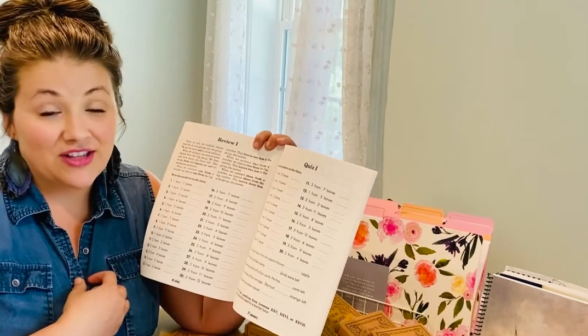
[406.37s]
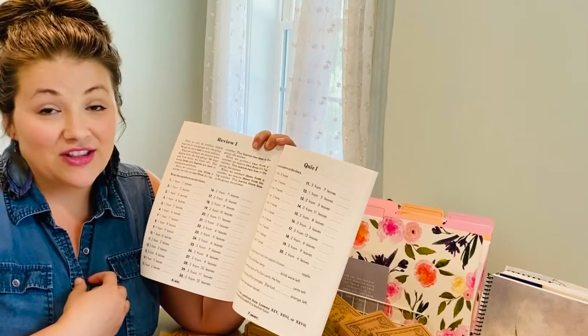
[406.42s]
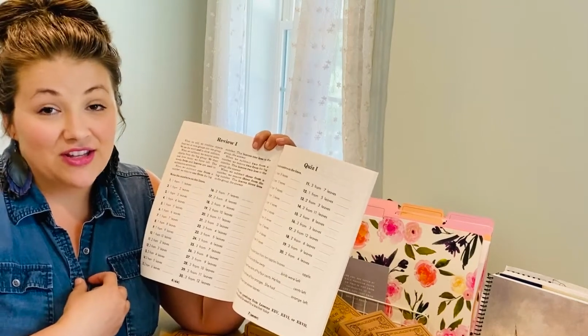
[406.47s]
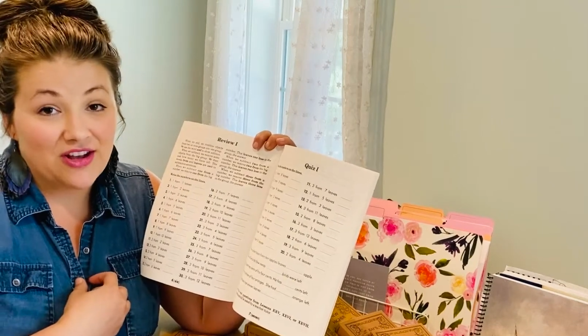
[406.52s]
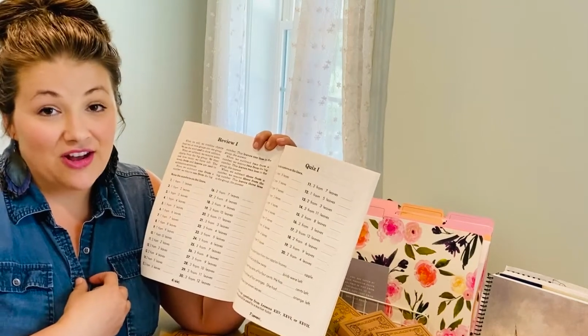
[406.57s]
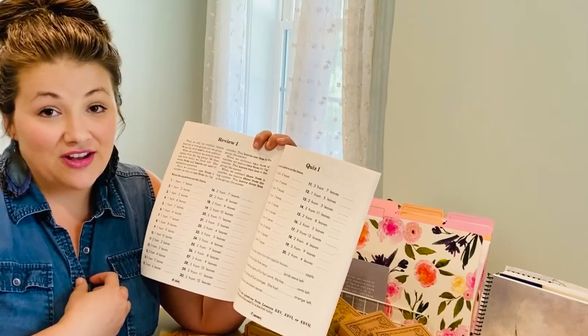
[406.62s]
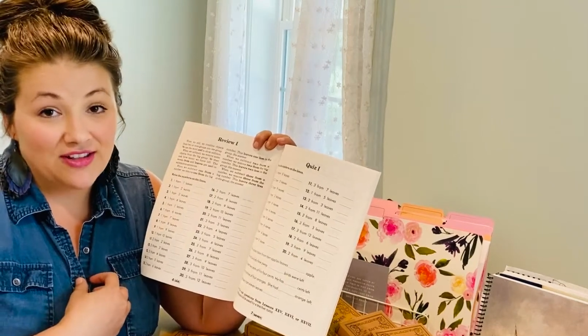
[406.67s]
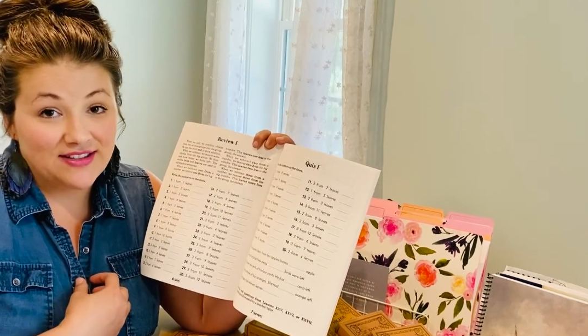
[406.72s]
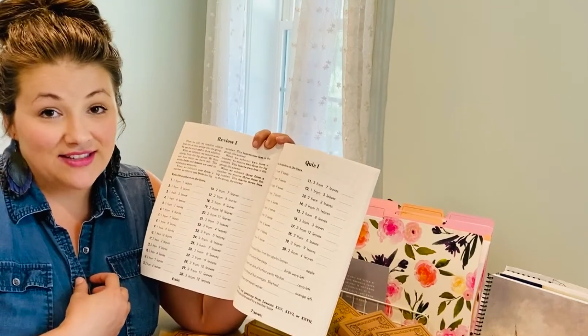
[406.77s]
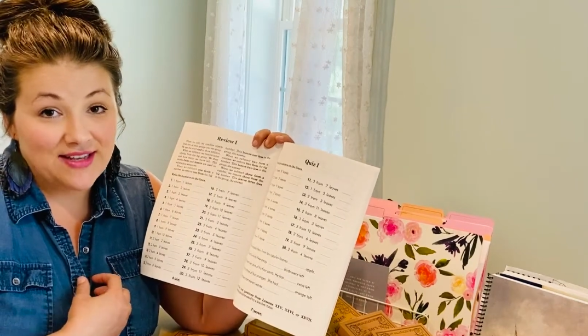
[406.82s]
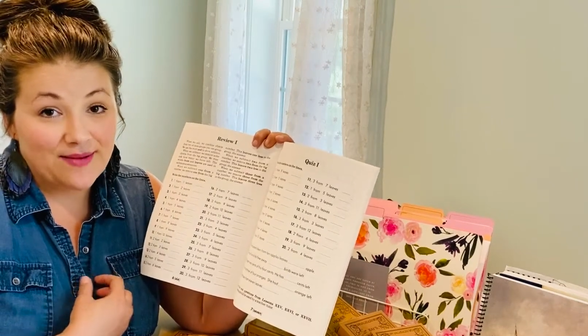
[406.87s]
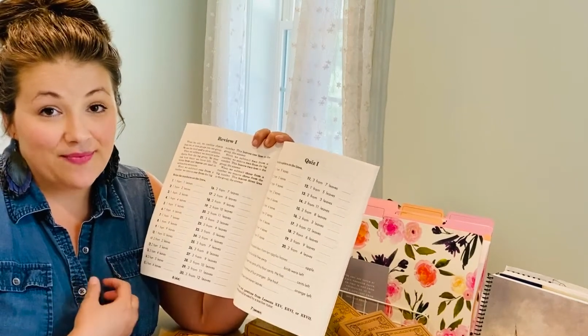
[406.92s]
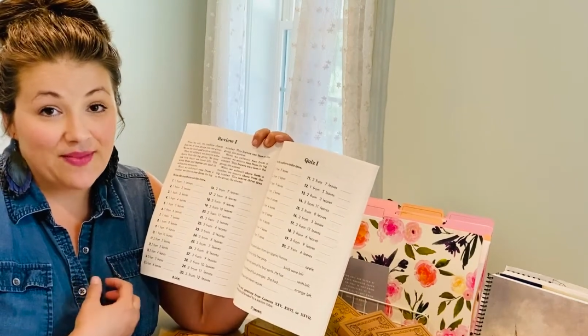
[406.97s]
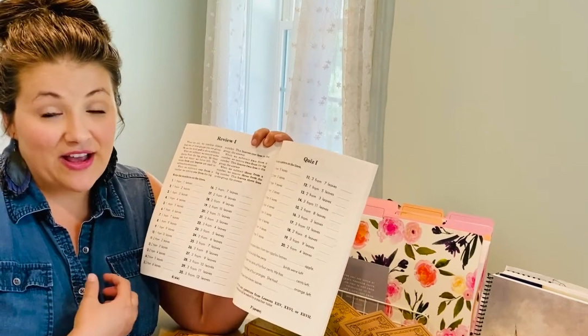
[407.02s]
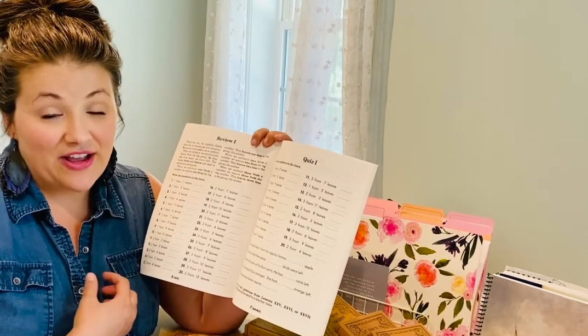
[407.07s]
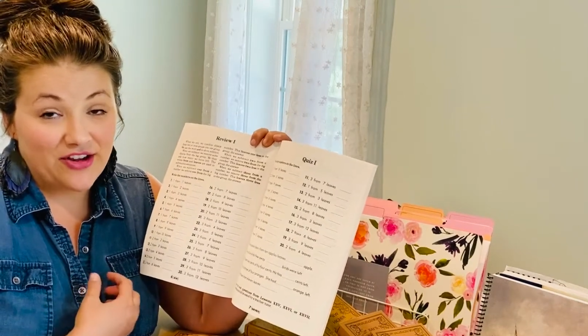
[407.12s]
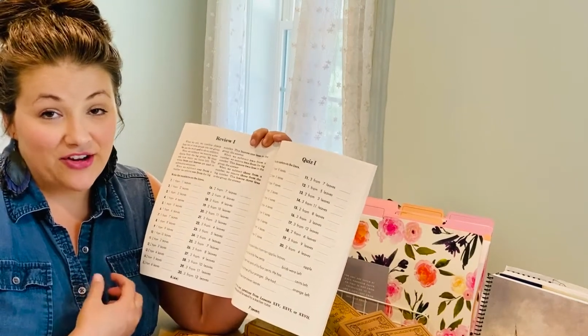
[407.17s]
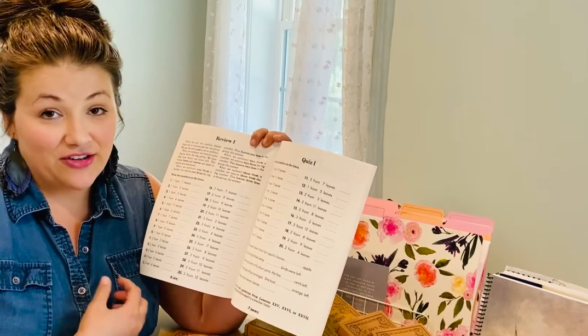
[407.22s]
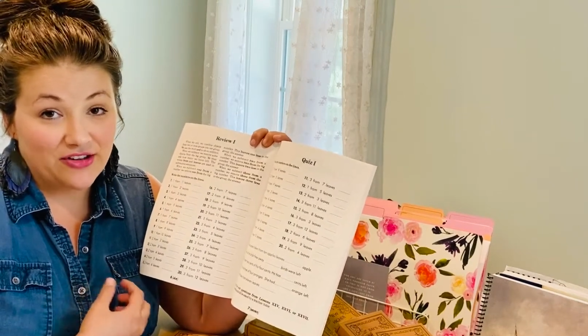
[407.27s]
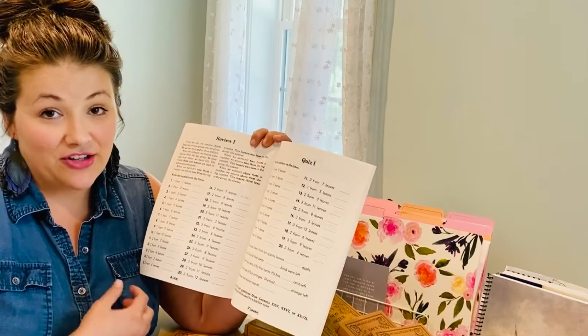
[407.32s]
the concept
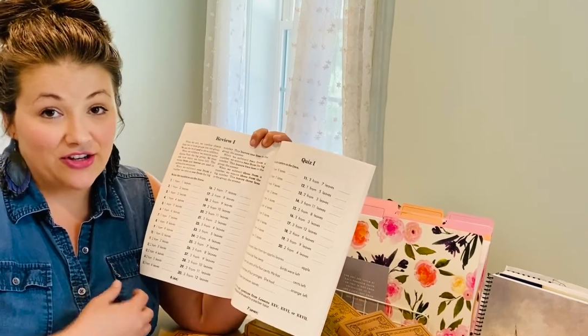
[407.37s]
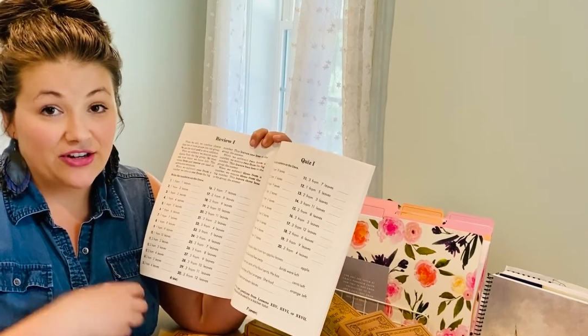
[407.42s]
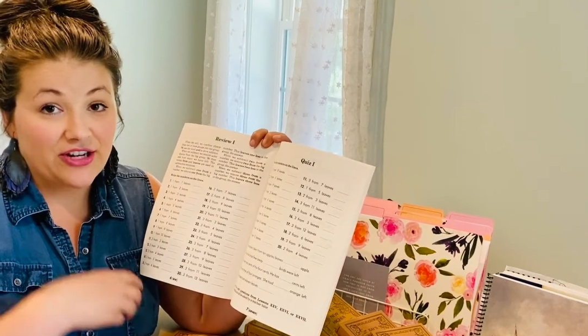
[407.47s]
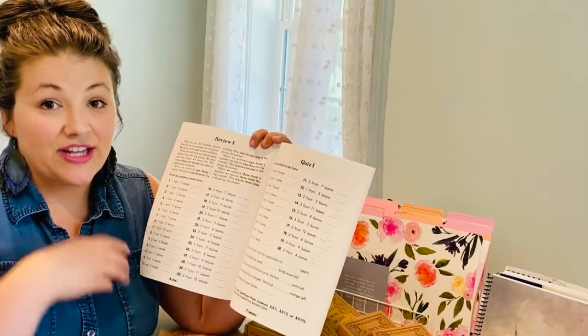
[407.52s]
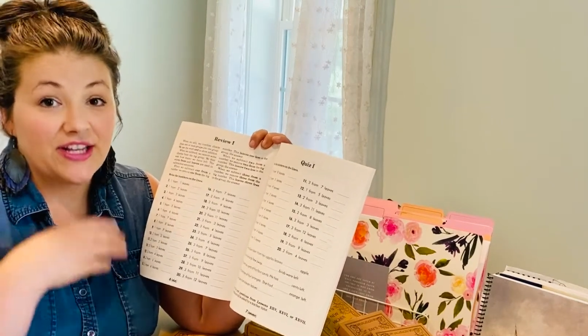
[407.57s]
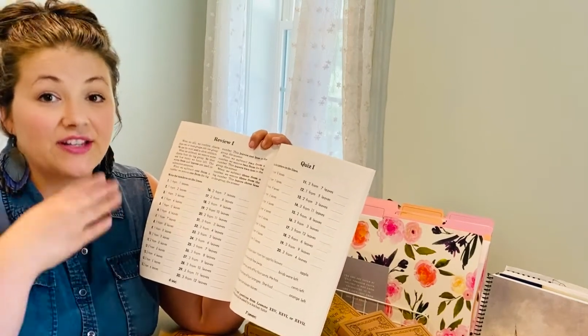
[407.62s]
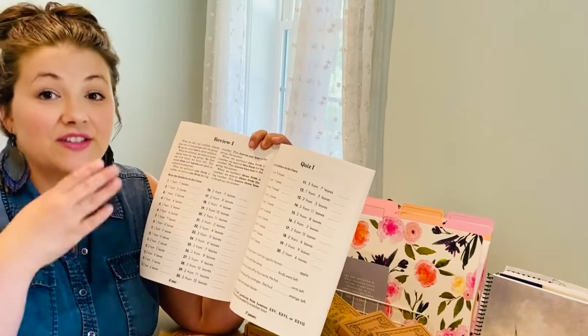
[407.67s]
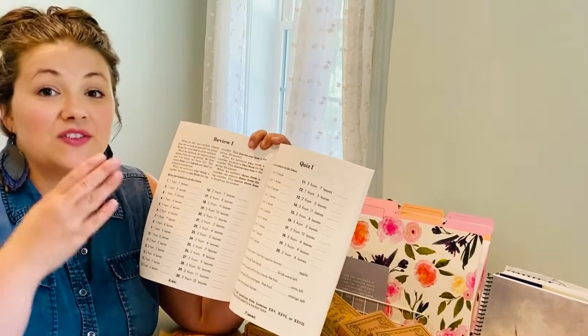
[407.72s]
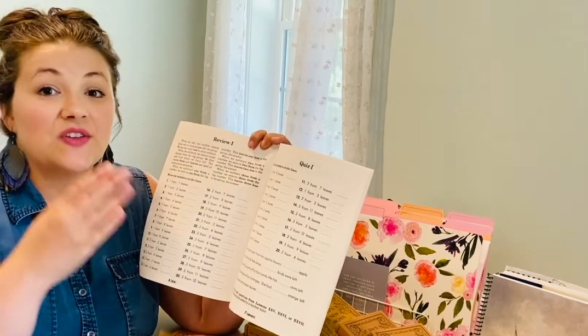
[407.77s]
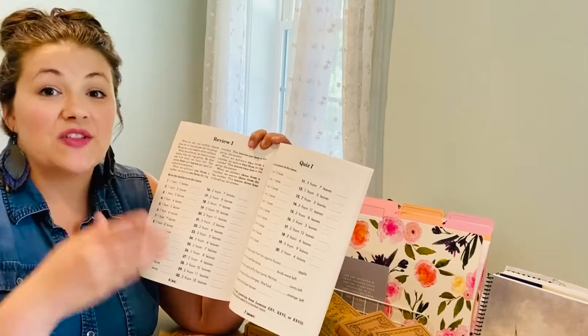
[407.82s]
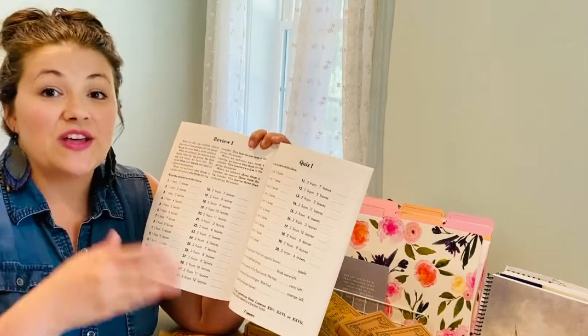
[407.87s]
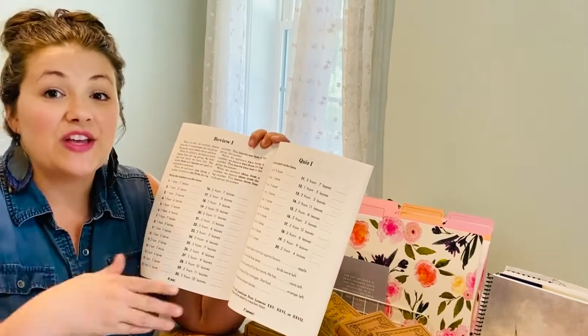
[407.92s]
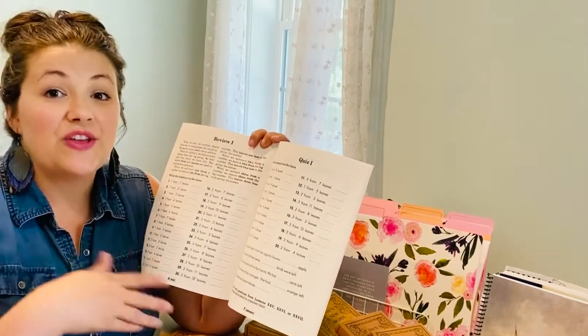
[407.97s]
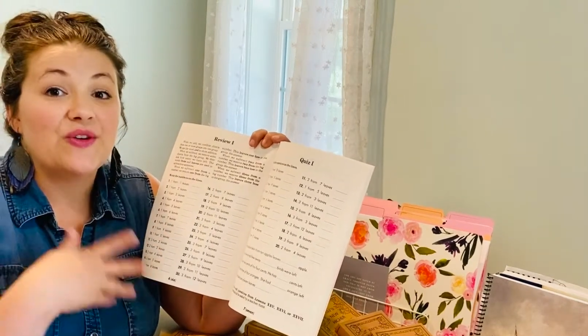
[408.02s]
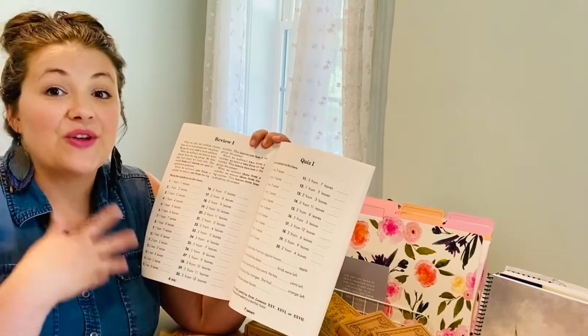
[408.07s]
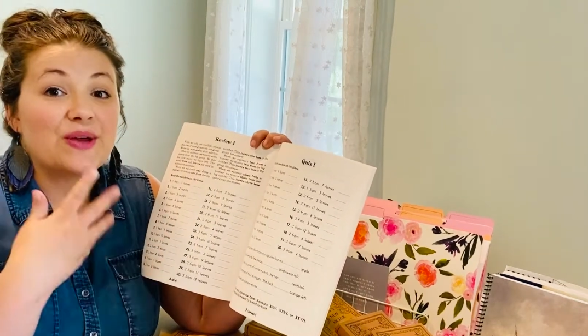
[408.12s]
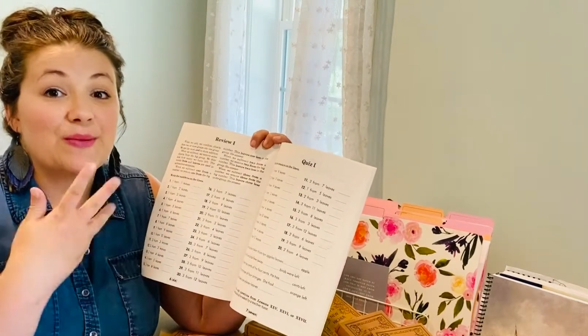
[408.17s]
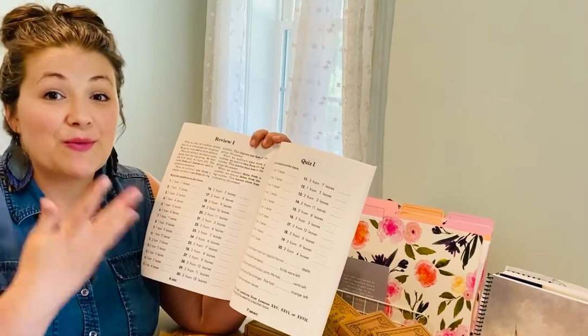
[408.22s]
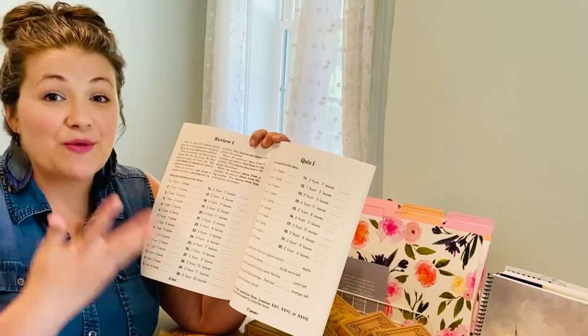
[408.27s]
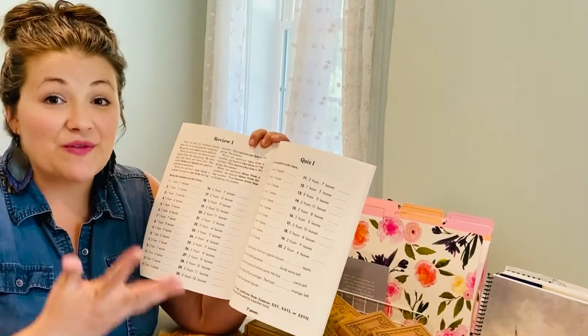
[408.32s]
that you're learning so that you
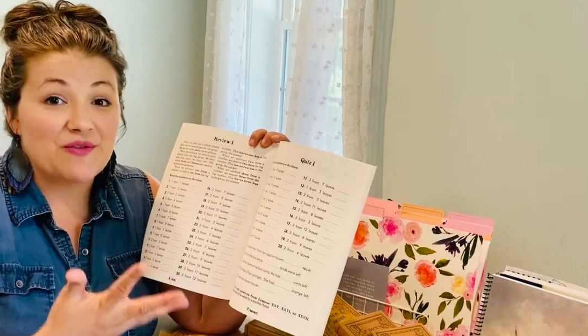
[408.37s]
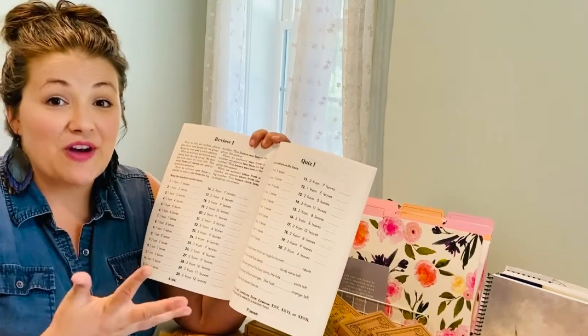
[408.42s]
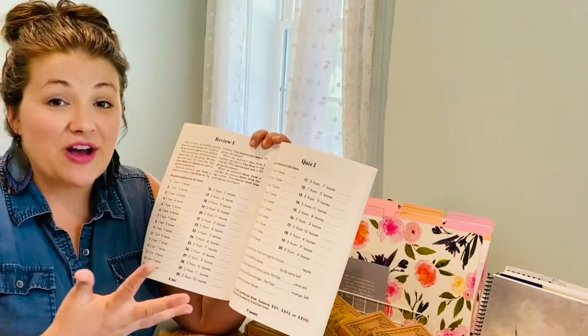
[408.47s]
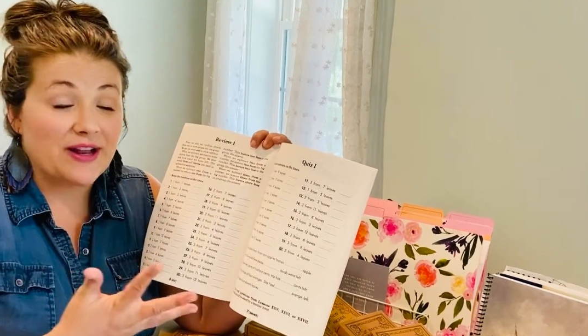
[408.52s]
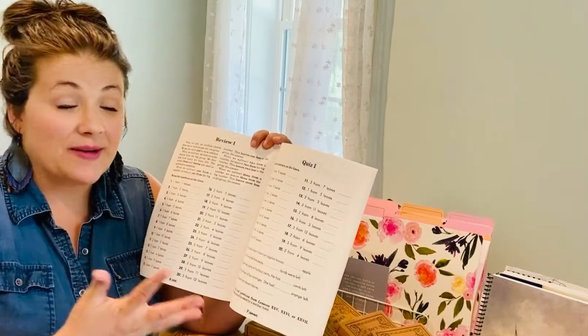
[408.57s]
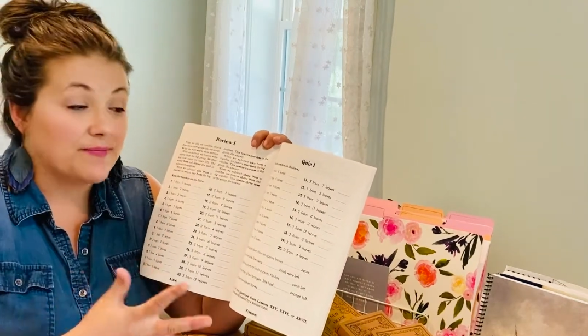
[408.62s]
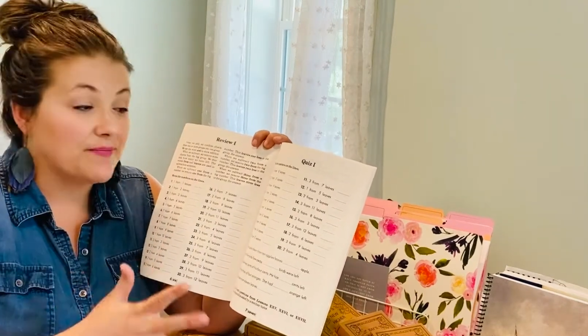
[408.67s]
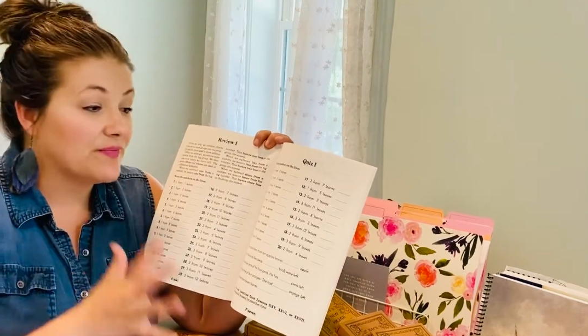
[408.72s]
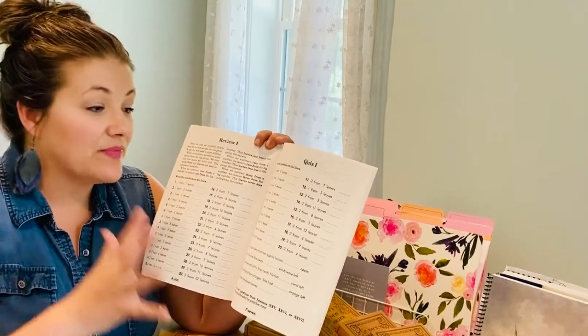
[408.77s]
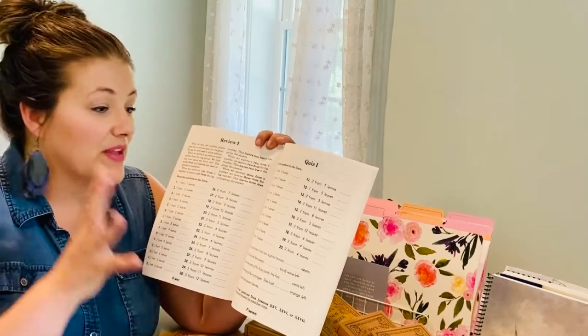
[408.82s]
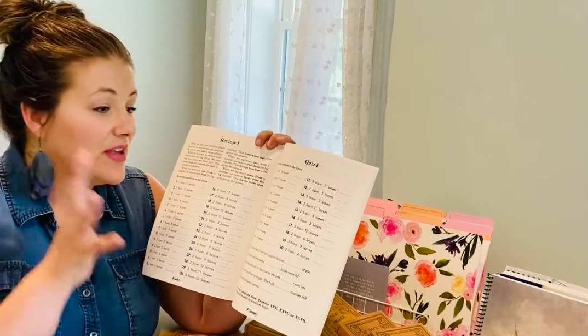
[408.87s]
can move on.